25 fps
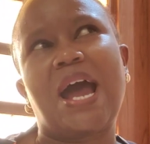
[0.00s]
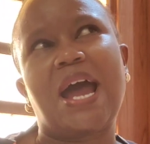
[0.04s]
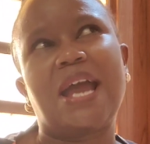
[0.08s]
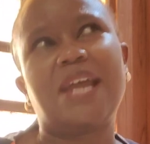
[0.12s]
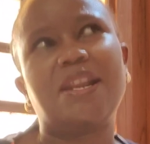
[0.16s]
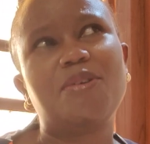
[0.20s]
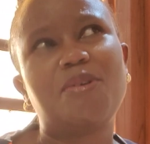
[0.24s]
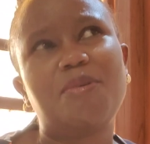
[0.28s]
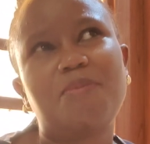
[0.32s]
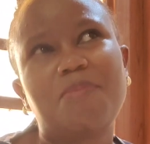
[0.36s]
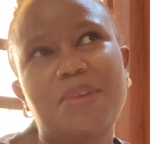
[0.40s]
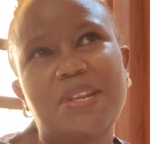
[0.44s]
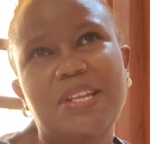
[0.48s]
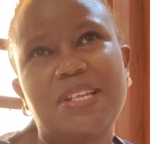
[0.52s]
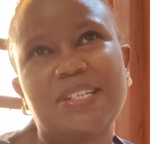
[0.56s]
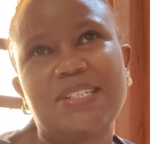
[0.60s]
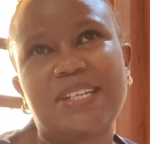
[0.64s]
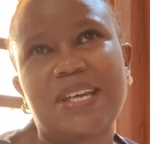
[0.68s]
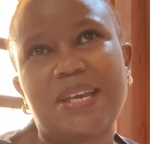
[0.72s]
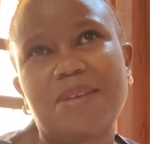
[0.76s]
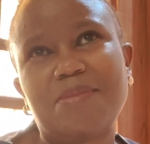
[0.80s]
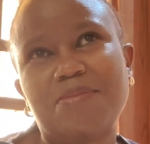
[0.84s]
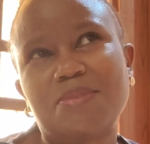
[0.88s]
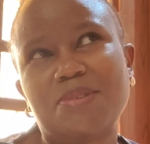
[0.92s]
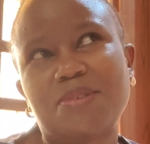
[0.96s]
I know many
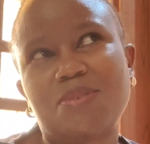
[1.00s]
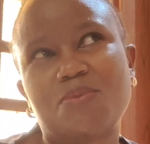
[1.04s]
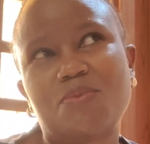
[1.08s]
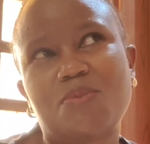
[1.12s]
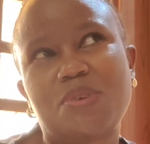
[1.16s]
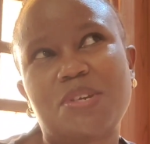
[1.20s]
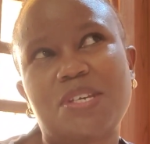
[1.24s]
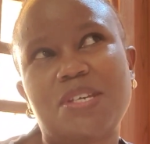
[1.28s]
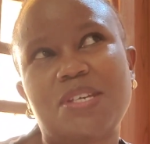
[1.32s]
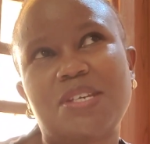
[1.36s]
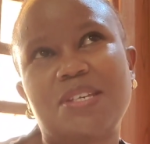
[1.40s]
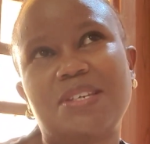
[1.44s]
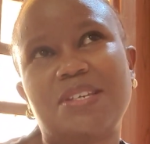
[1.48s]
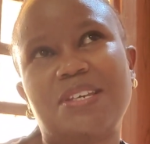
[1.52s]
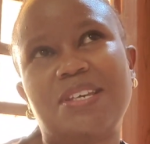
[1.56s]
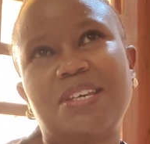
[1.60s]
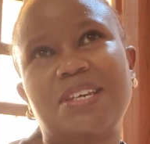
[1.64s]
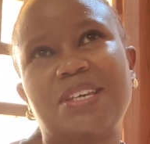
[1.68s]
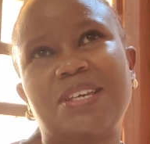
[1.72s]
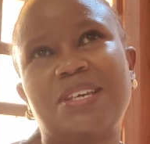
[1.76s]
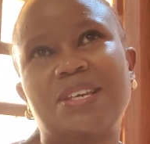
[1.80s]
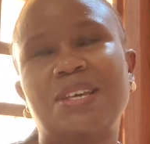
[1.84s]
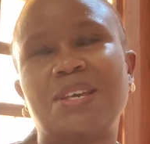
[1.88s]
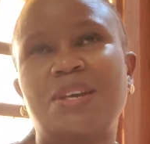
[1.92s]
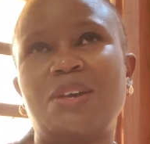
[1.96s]
times we,
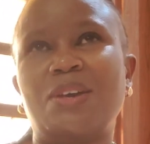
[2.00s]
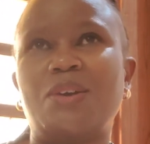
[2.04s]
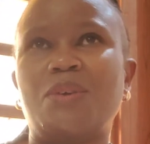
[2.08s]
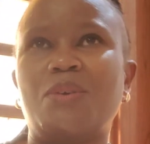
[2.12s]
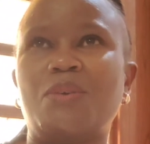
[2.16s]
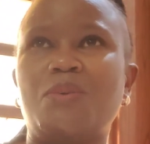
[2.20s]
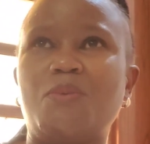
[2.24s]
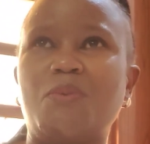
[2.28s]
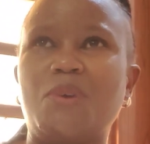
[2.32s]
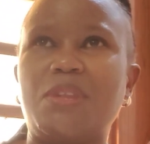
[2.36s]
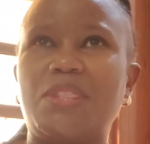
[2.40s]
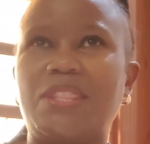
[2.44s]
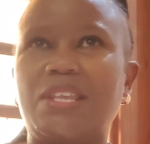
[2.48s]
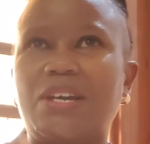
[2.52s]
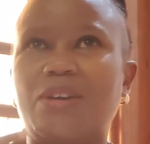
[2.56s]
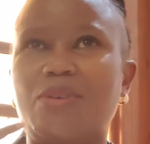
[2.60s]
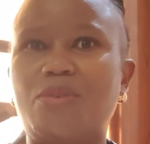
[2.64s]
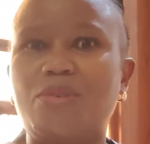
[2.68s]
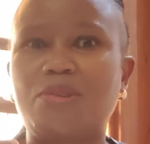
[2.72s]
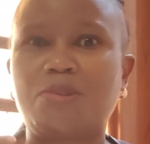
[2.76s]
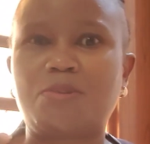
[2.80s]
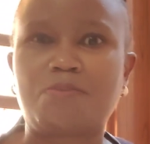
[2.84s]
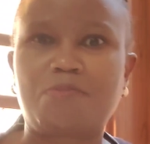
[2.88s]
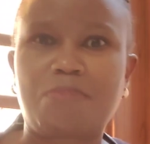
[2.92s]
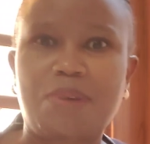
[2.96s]
when the
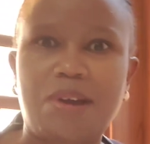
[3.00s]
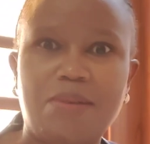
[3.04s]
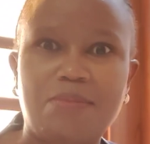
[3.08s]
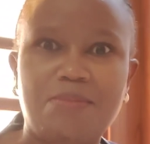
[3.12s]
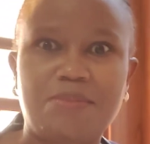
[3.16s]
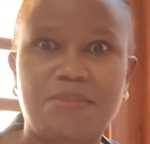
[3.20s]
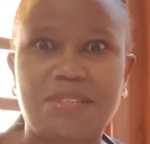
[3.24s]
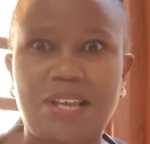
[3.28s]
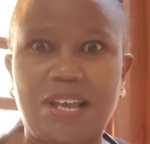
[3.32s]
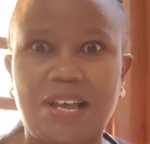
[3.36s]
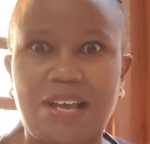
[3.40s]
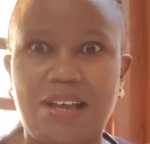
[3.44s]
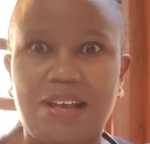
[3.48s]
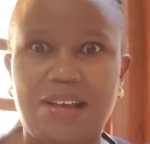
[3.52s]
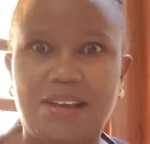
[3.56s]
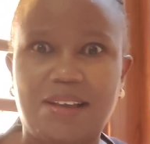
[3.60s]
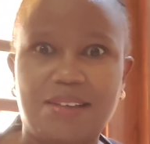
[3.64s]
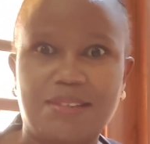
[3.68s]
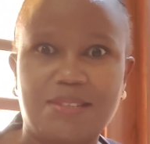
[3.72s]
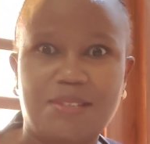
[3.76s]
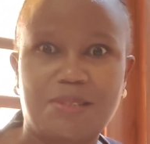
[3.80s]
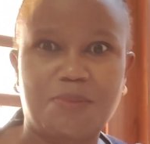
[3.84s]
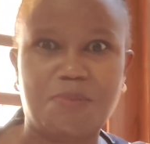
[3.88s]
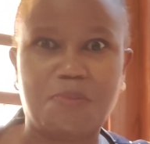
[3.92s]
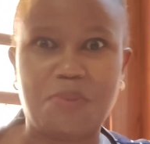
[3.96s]
goosebumps
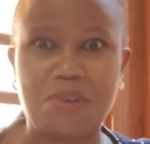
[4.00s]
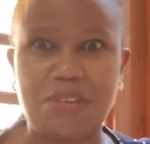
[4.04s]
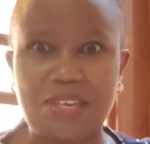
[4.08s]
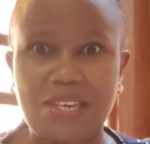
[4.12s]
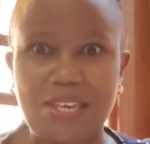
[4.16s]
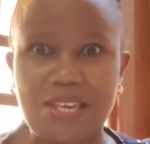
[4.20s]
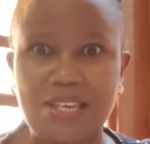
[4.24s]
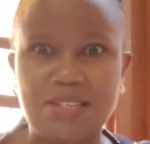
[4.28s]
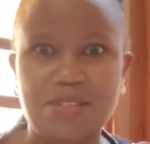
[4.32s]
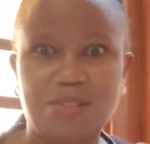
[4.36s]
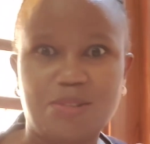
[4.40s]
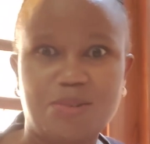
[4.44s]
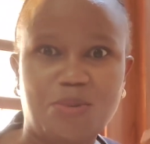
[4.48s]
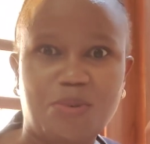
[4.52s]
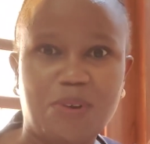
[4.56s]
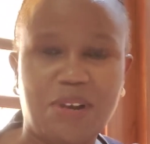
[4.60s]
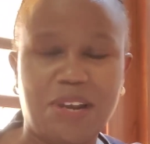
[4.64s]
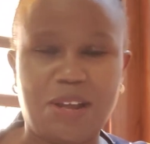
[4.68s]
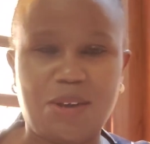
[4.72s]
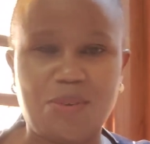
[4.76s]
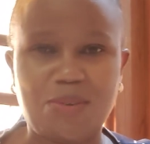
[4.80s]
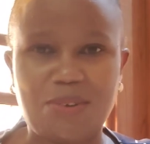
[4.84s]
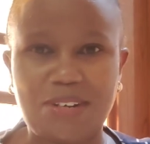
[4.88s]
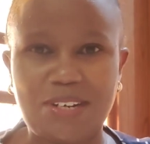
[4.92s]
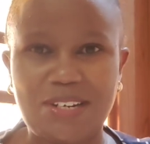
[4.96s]
are speaking so
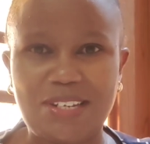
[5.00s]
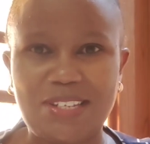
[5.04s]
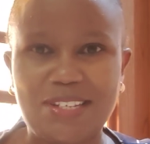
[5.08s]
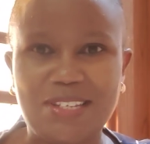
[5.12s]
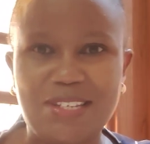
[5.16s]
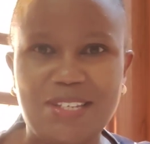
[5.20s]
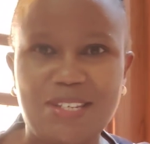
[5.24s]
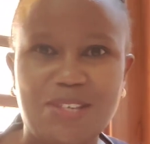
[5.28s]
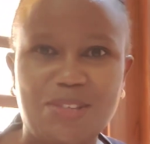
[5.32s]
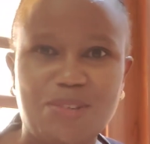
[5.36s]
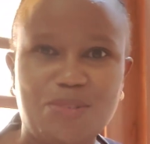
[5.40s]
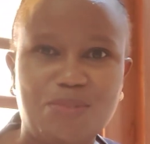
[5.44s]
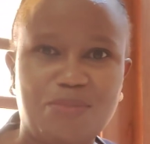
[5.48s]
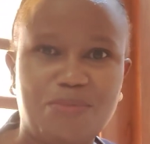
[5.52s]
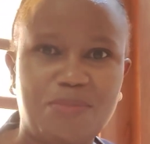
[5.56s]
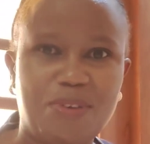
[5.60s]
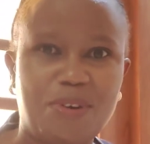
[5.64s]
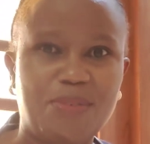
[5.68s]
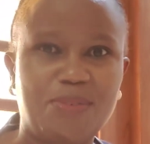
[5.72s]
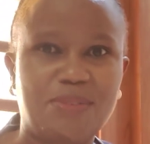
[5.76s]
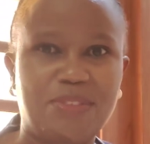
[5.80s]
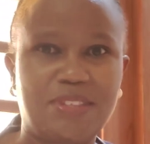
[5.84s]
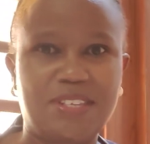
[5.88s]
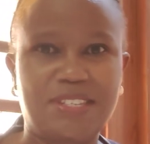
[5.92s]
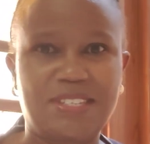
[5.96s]
loudly, you
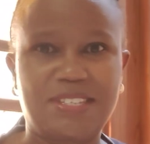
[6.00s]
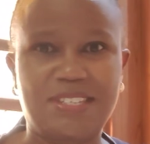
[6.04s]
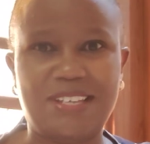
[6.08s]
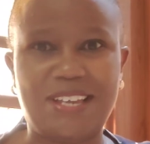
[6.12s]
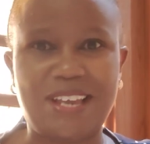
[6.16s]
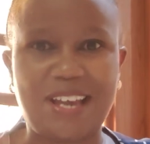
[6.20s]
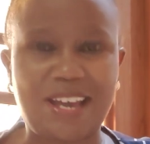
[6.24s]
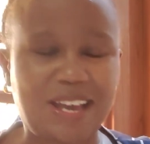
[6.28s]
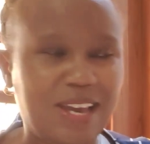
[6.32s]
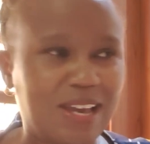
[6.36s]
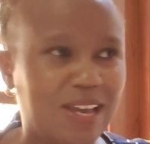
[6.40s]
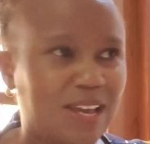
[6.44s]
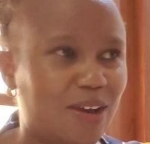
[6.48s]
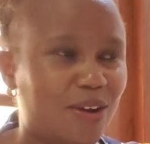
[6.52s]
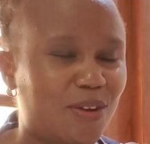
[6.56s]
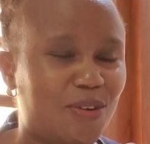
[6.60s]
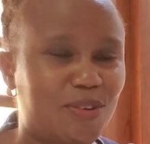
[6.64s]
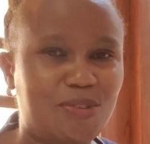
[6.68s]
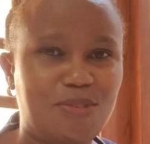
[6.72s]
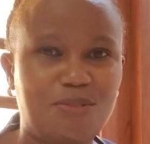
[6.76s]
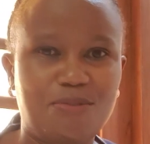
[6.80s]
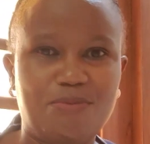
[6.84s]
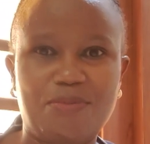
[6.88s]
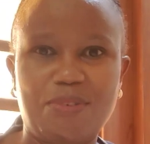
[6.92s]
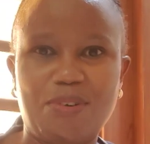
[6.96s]
found this
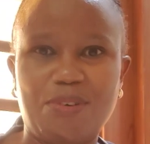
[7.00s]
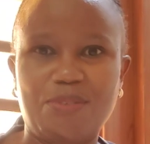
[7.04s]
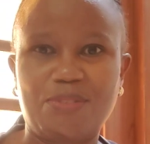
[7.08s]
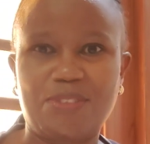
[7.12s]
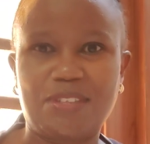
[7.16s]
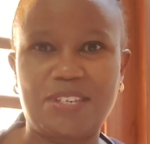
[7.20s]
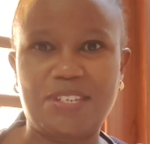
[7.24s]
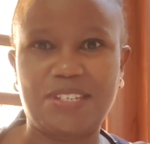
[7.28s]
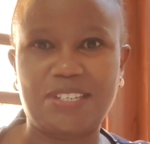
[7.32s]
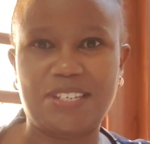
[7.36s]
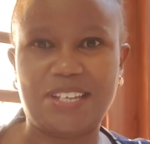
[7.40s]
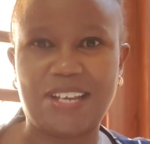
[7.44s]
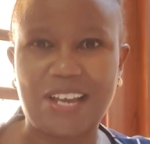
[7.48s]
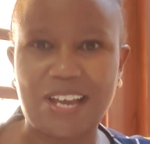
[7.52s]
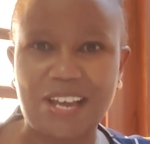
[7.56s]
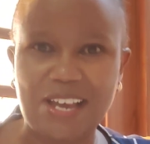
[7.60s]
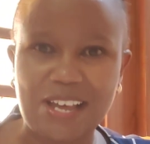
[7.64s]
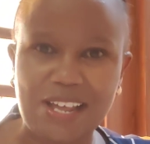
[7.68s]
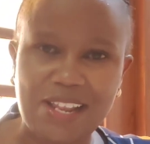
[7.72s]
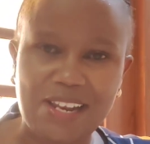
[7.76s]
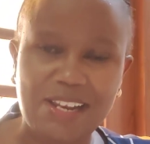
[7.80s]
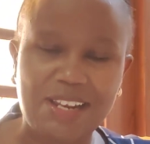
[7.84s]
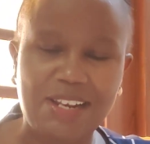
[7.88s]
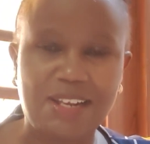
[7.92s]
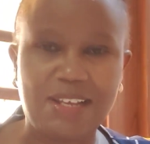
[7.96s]
girl, you found this
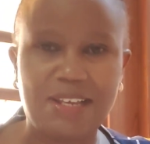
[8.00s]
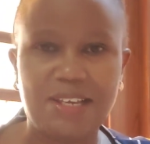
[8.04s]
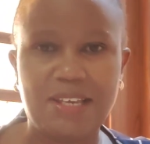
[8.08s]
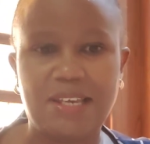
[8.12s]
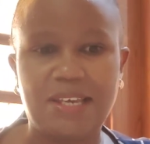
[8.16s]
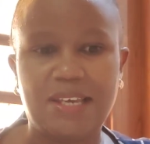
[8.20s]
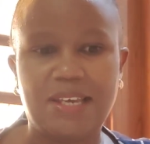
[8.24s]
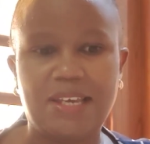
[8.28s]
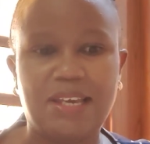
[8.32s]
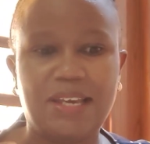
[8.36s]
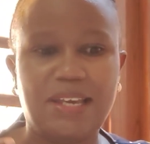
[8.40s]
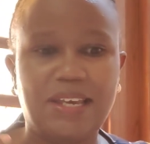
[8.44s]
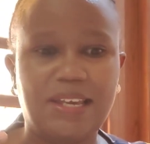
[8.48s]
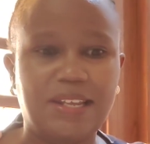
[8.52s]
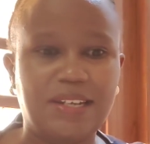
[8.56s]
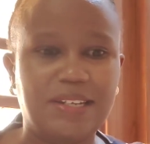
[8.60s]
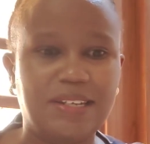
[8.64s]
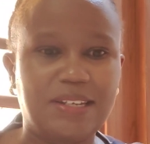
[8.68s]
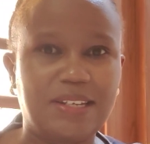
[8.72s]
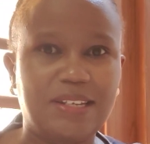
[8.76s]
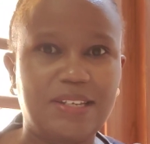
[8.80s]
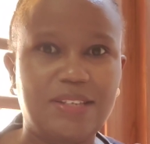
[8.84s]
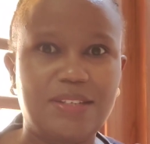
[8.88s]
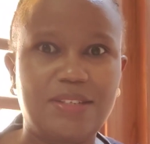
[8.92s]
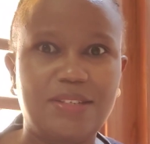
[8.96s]
girl,
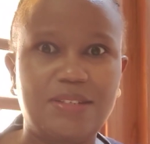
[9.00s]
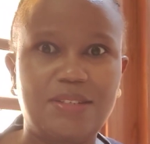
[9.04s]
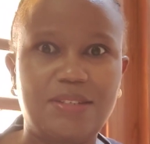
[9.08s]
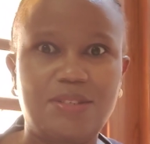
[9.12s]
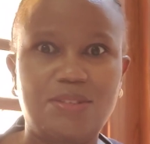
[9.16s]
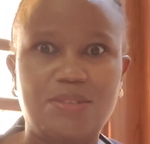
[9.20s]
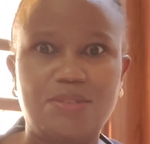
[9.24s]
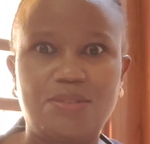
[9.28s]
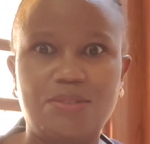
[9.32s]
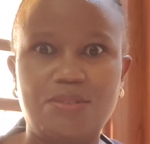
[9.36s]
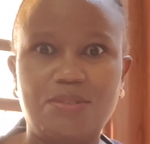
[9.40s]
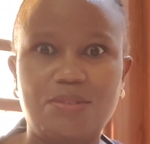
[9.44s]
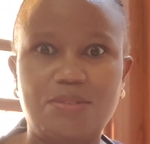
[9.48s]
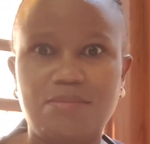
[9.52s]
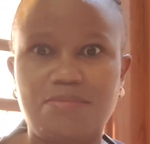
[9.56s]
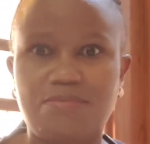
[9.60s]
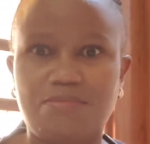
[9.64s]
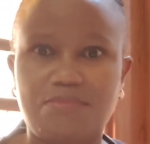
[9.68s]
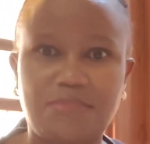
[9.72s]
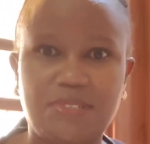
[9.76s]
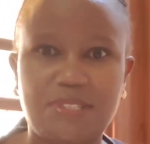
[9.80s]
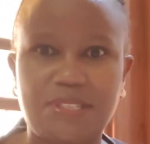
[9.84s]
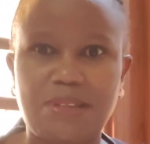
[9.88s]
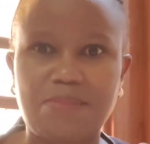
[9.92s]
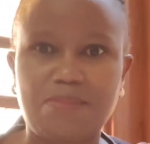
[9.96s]
and
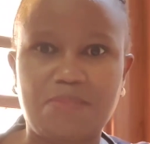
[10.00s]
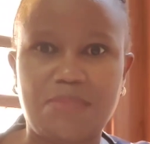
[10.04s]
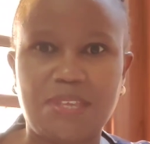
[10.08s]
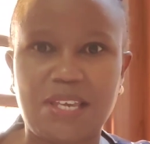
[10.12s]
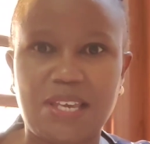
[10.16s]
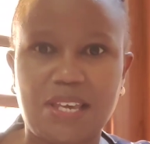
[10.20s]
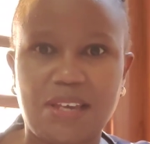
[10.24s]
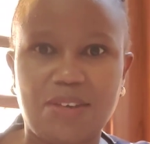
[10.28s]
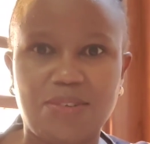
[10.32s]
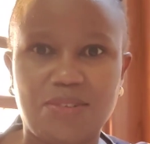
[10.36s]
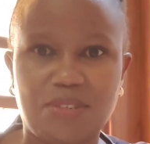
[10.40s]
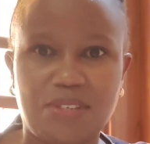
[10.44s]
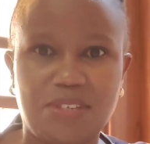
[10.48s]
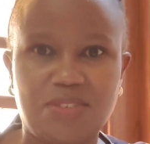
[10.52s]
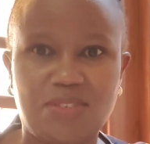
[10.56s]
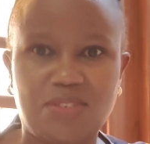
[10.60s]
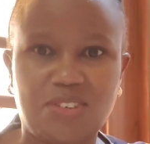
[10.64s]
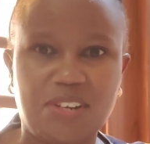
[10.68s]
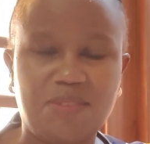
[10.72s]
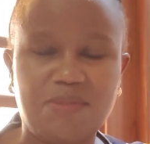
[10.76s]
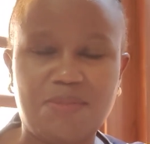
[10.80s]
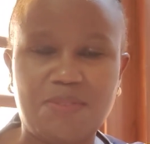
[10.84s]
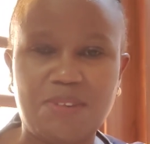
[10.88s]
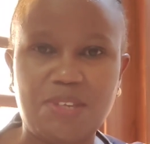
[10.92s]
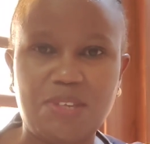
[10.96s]
something else is
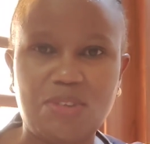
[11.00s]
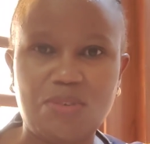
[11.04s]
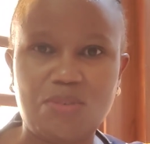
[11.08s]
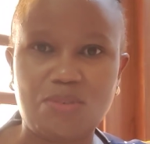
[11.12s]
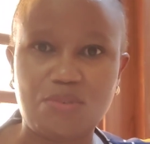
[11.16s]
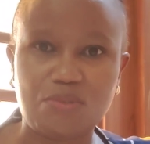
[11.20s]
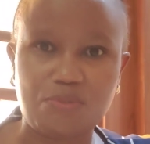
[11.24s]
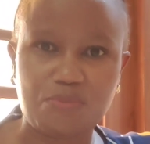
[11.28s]
driving you.